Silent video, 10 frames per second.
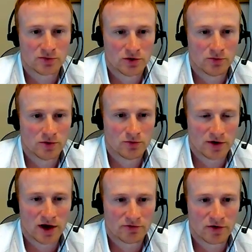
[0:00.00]
But we
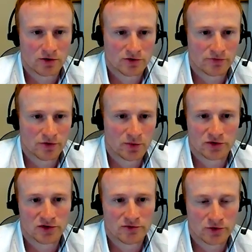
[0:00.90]
have held very
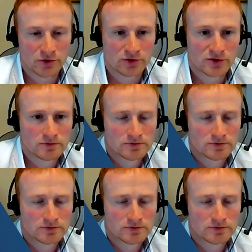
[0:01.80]
positive talks.